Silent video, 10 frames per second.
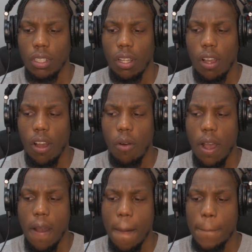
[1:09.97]
Oh
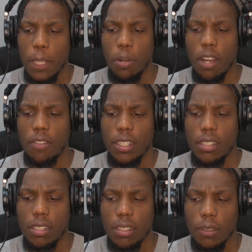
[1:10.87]
wow, he privileged.
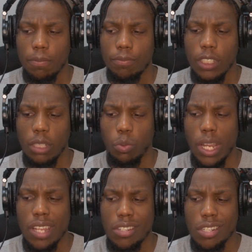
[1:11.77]

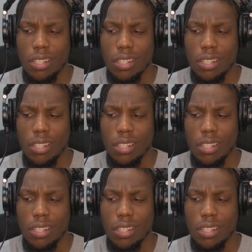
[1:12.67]
Rich.